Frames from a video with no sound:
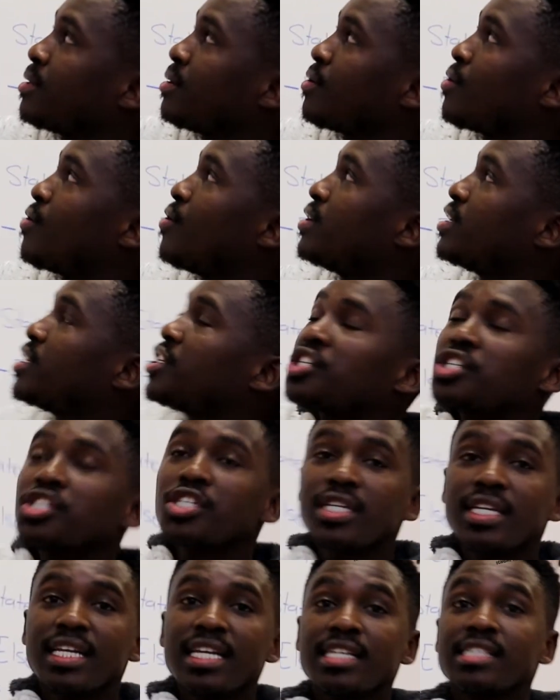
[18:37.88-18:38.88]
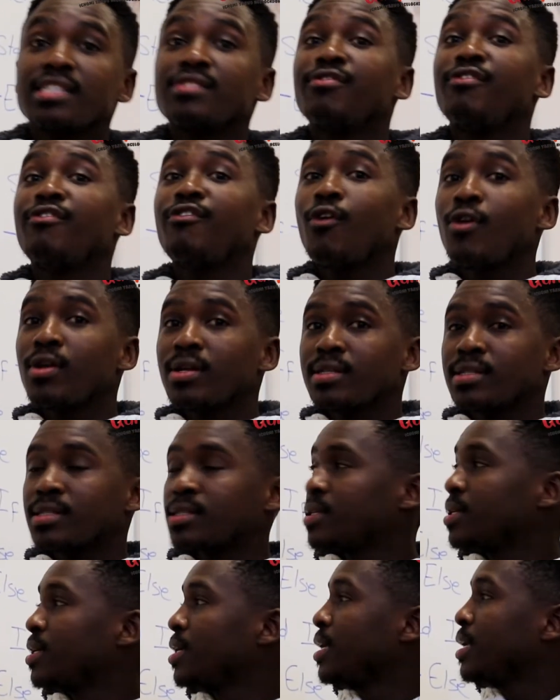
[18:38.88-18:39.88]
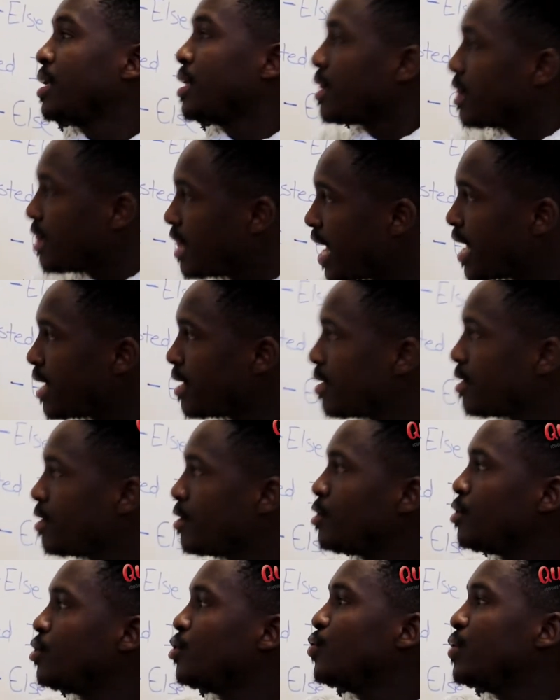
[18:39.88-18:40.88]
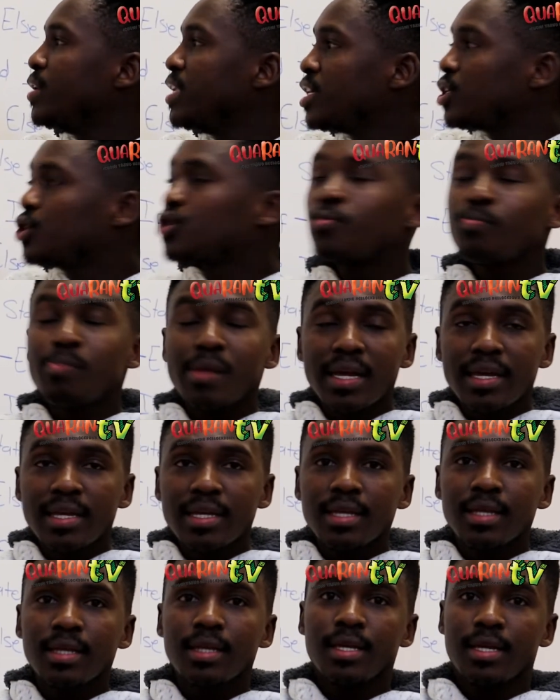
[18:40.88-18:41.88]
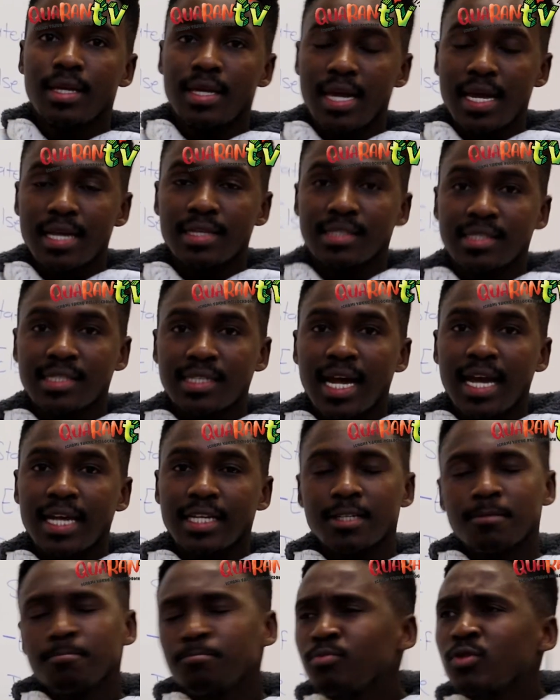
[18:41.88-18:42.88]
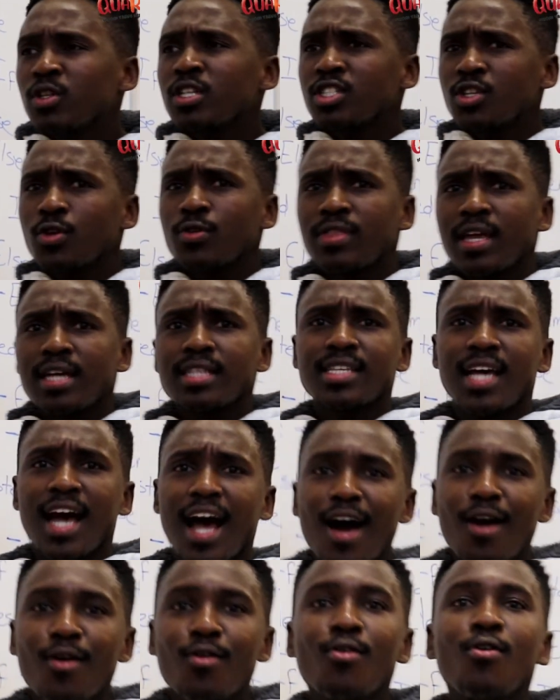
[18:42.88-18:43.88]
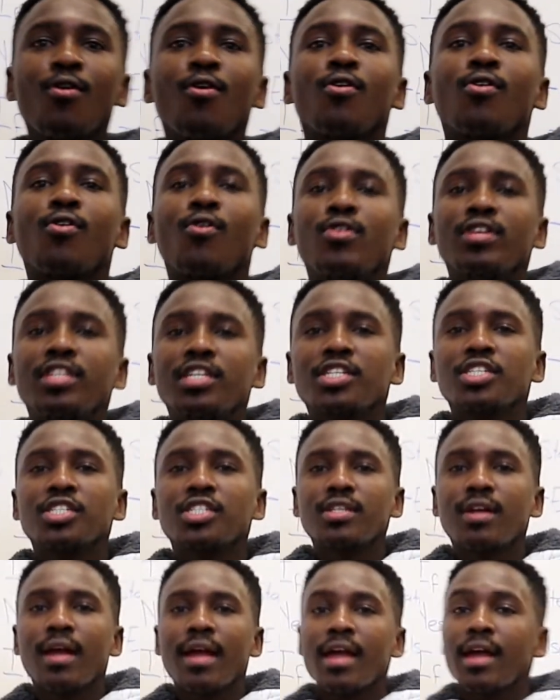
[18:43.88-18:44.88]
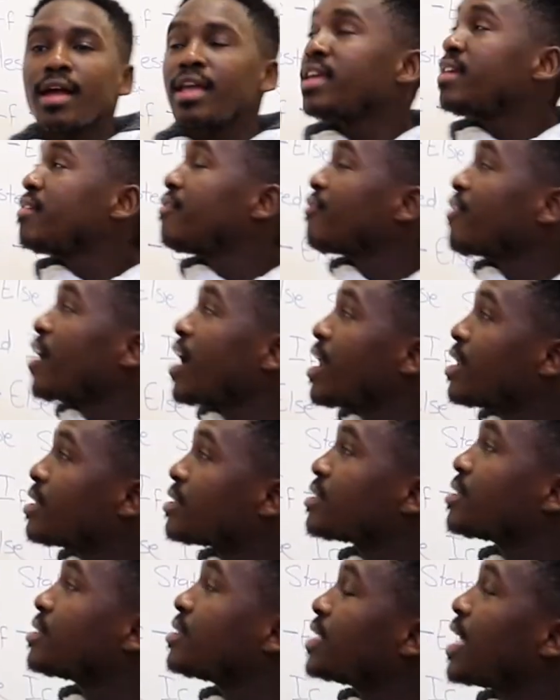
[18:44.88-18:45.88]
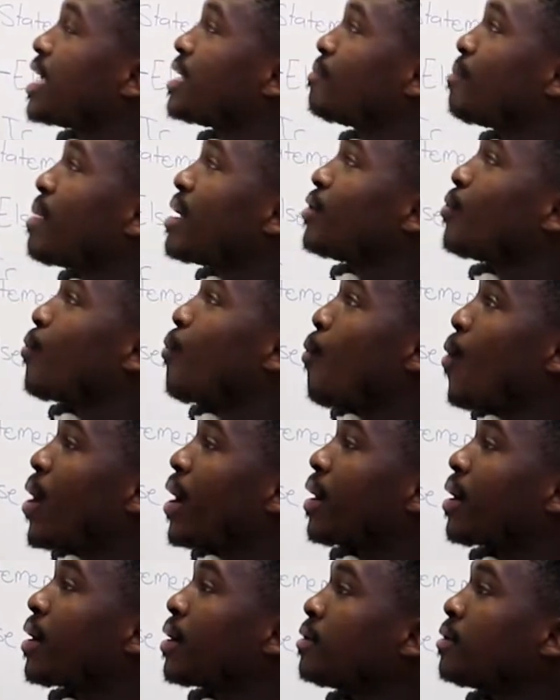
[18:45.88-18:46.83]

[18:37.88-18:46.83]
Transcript: condition is false, then you need to play inside. So that's how if-else statement work.